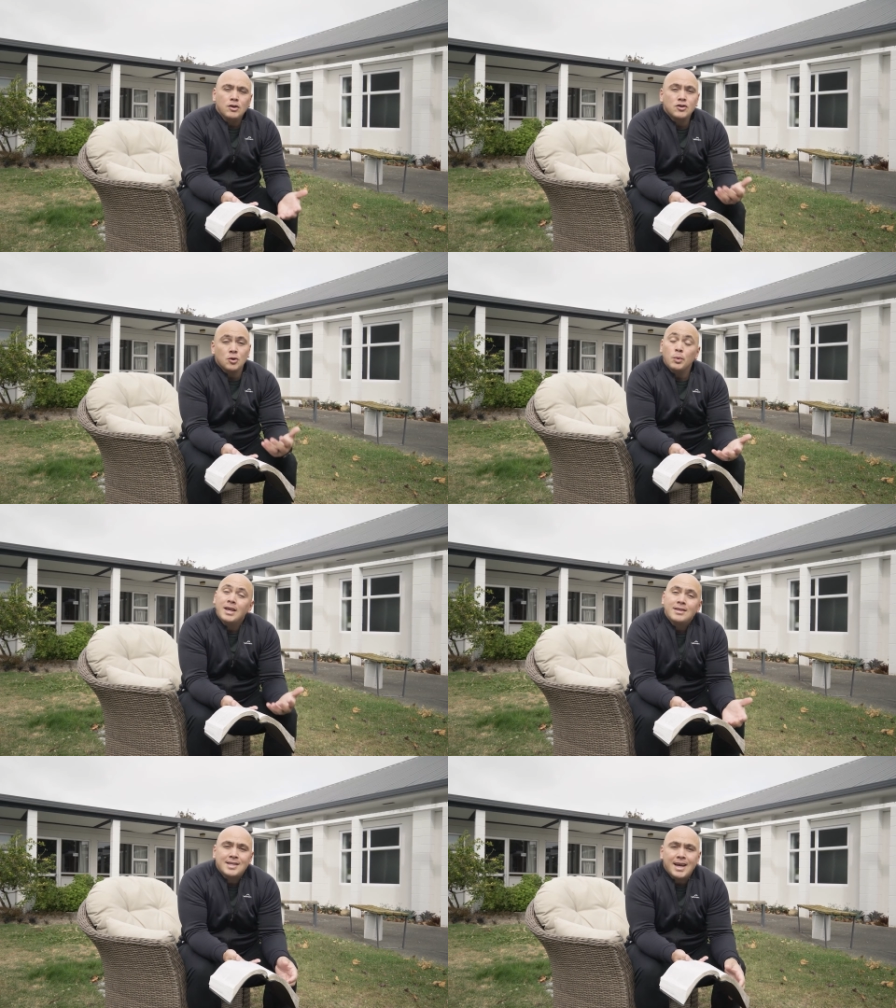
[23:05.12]
So we
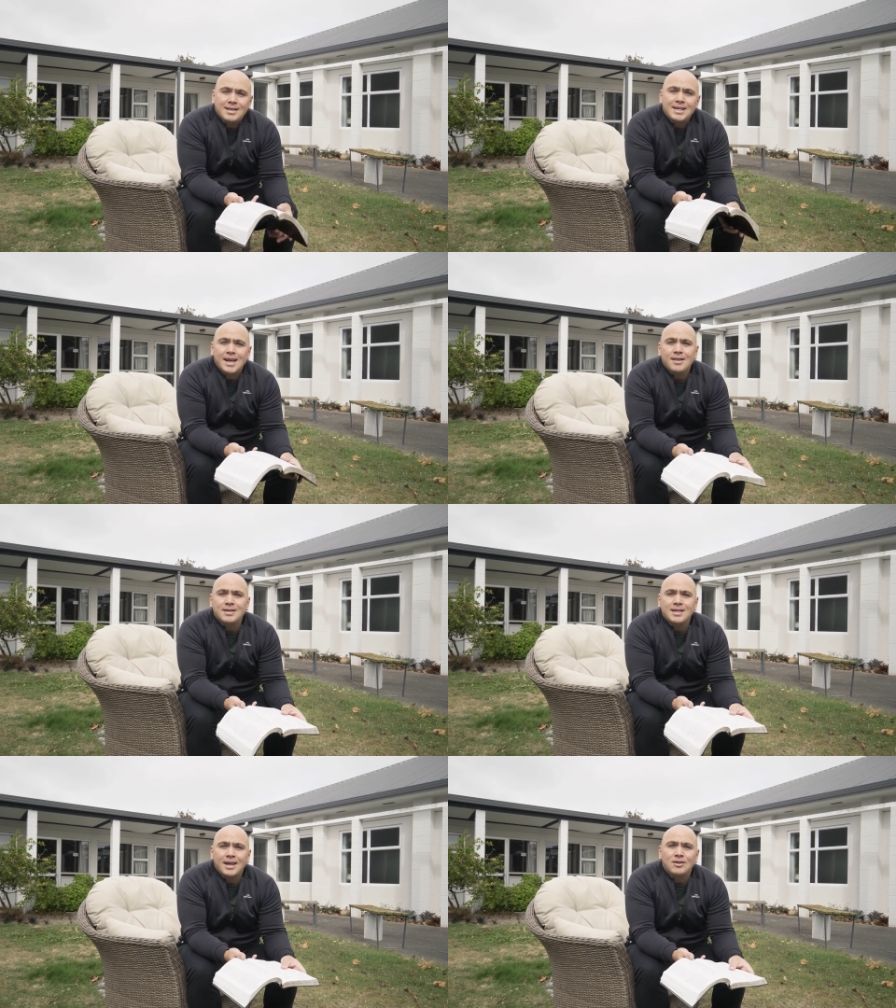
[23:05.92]
can say together
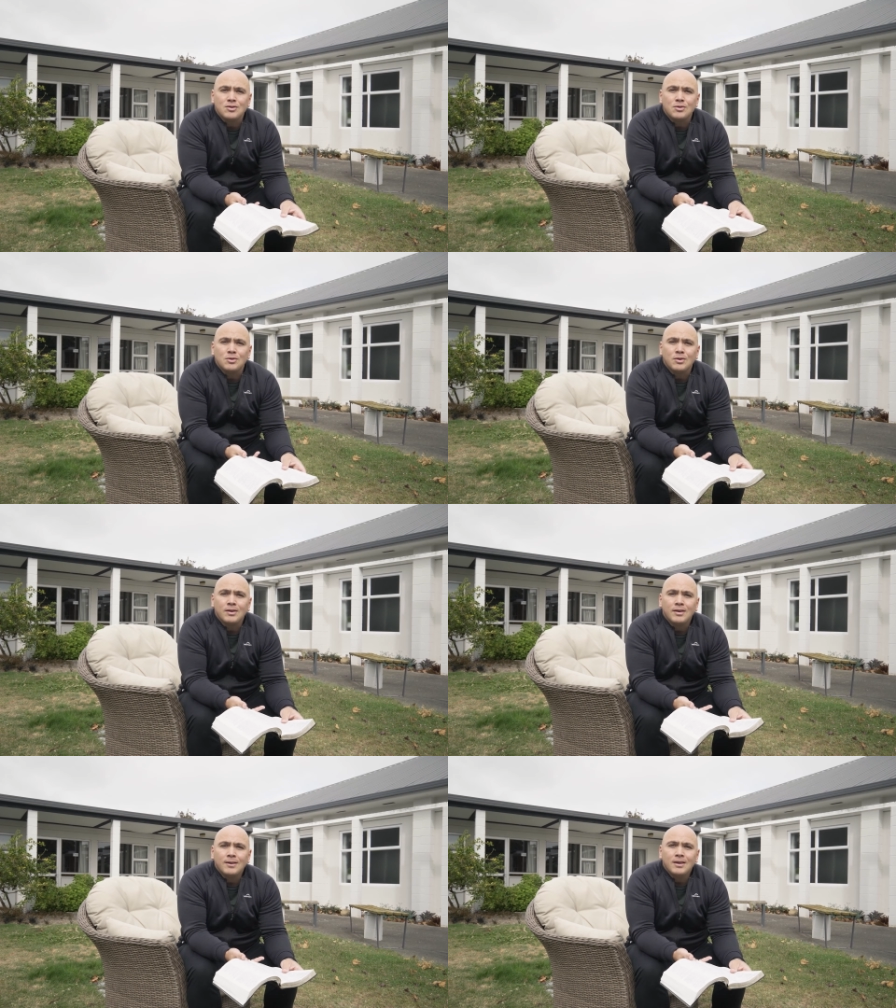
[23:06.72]
today too,
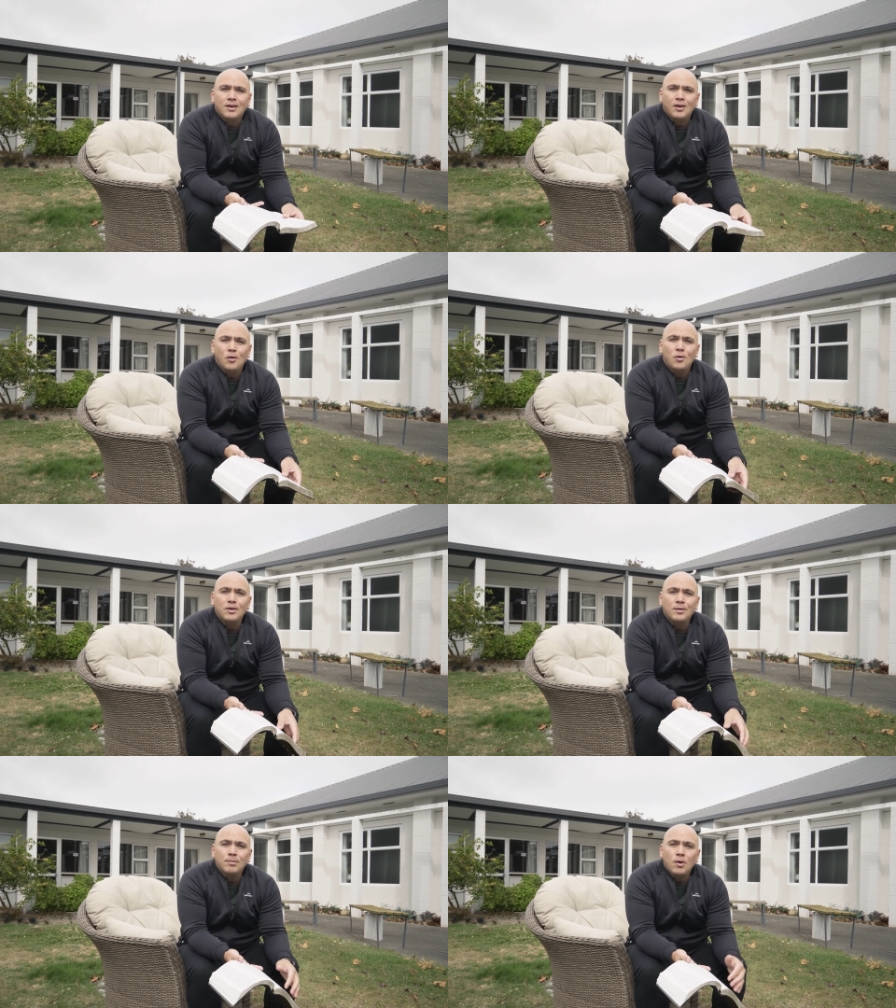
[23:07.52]

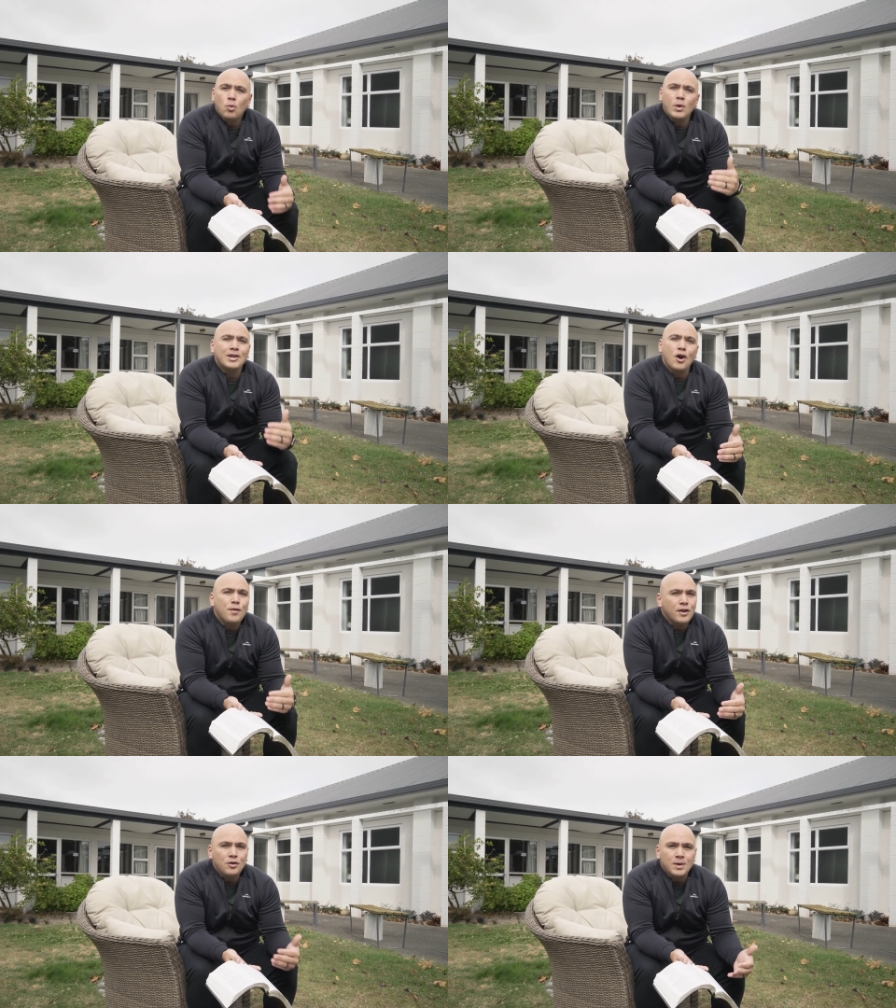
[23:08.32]
Lord, we know
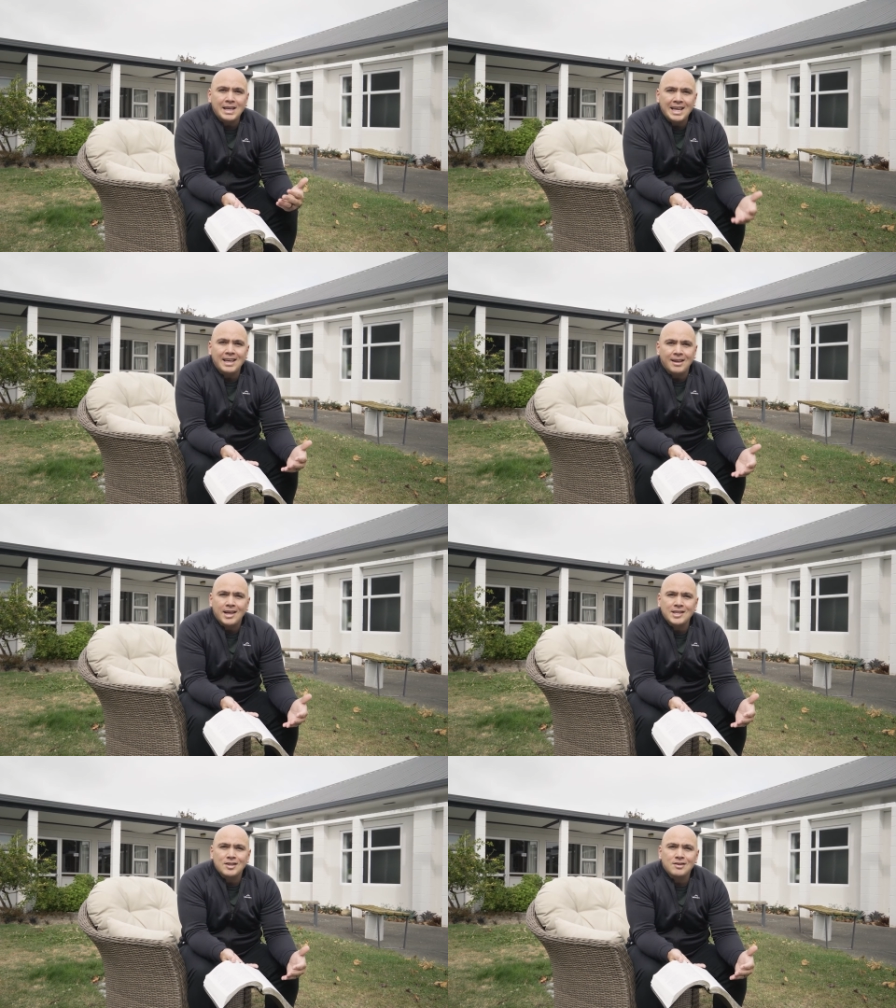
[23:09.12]
that you can heal
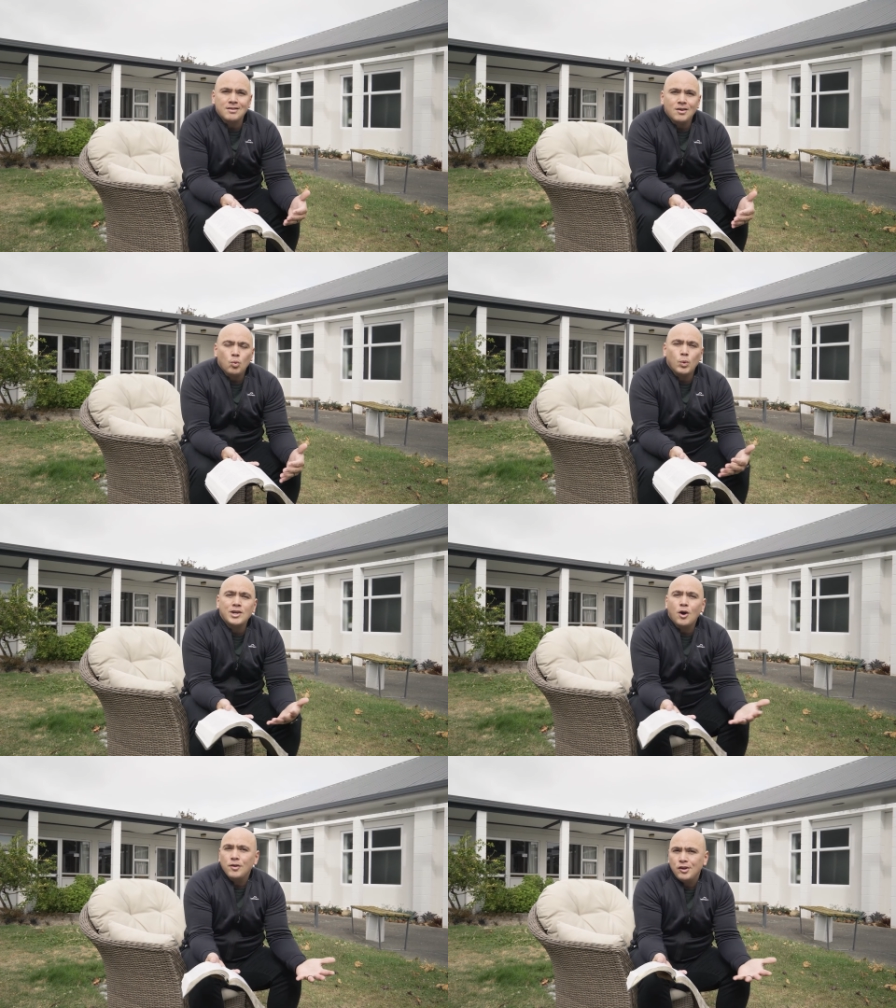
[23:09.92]
us. We
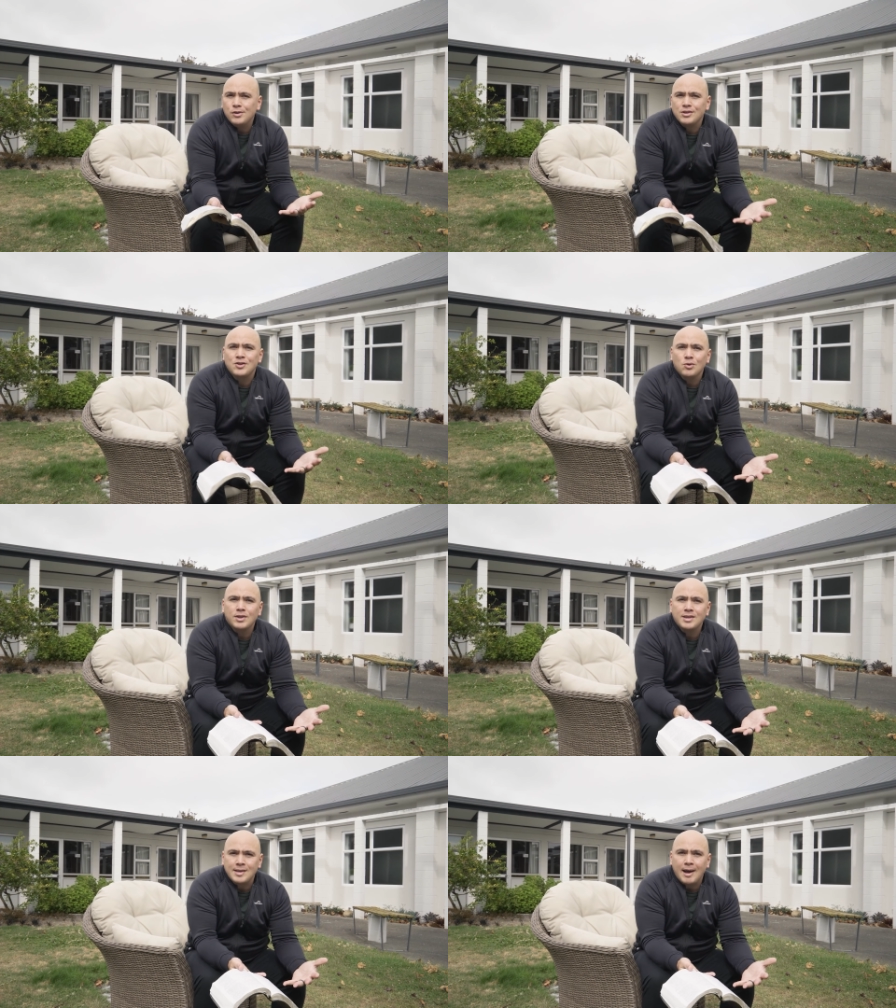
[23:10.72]
know that you can
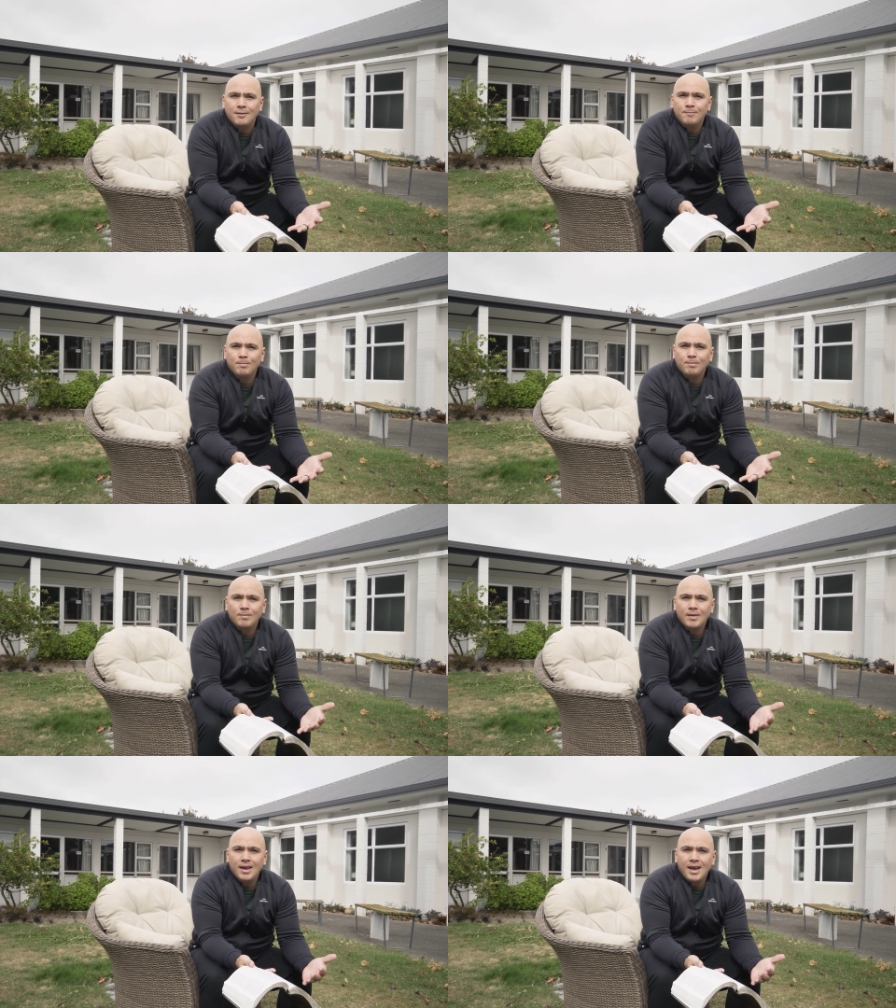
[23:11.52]
sort this out
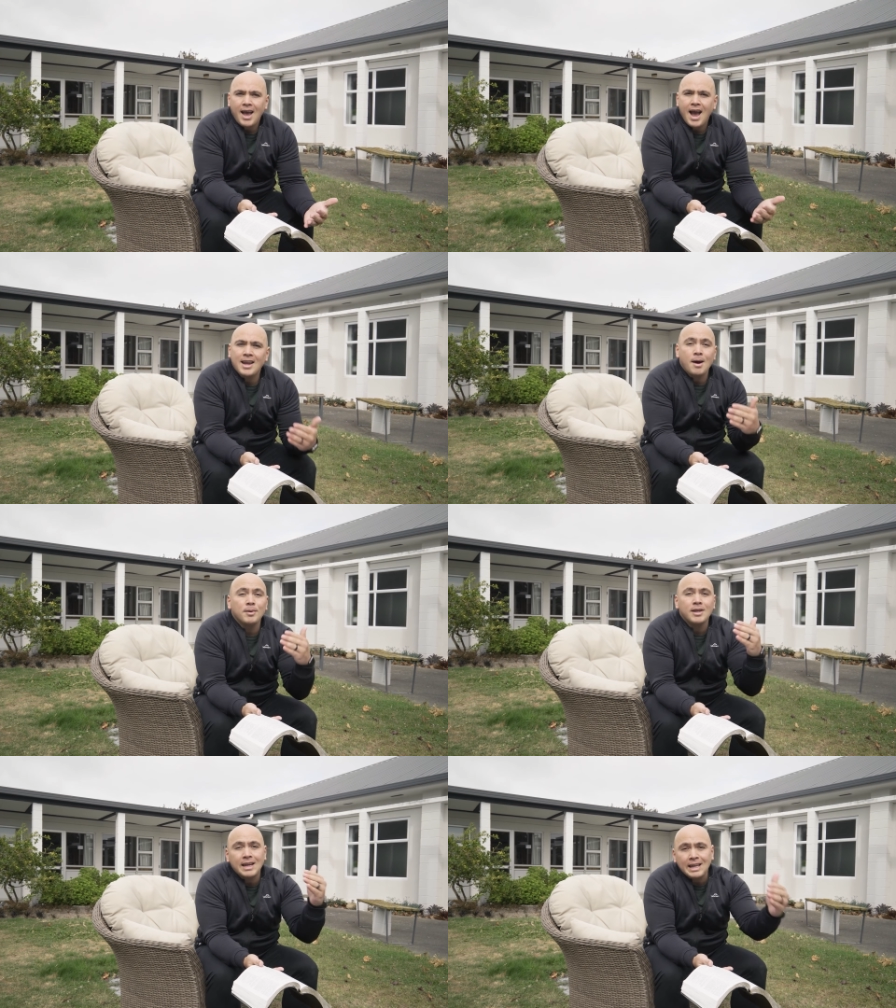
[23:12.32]
and I'm
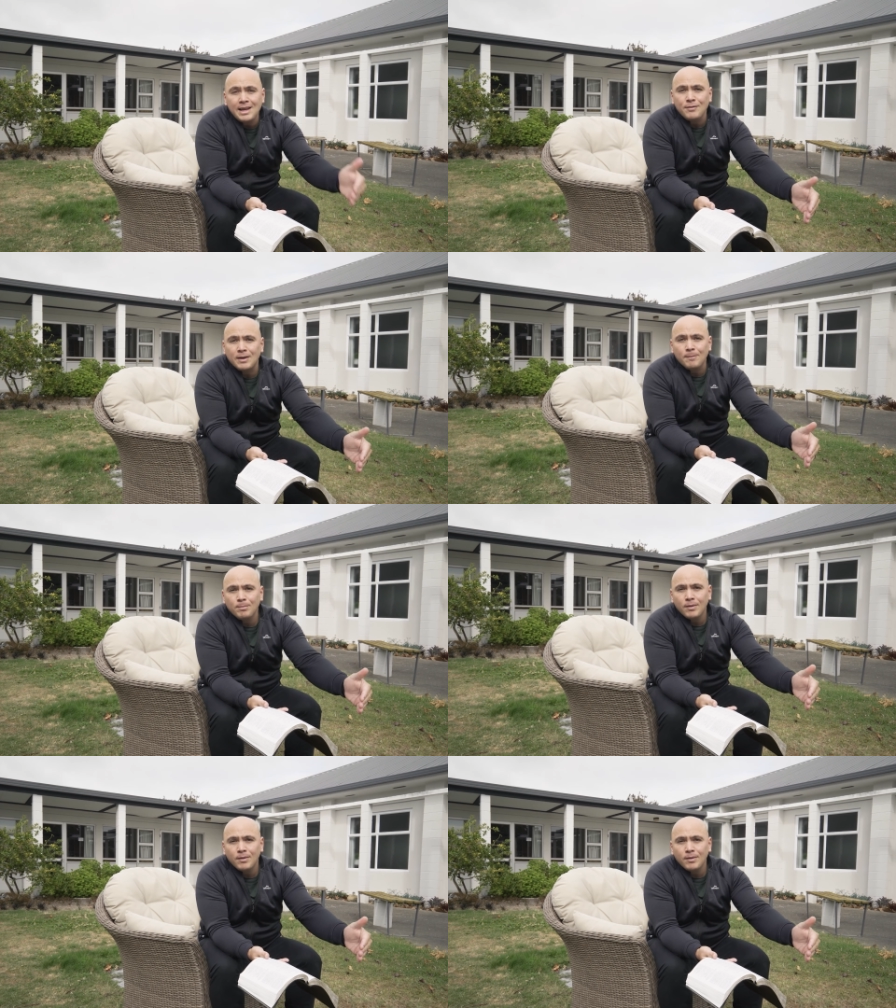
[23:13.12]
going to leave it.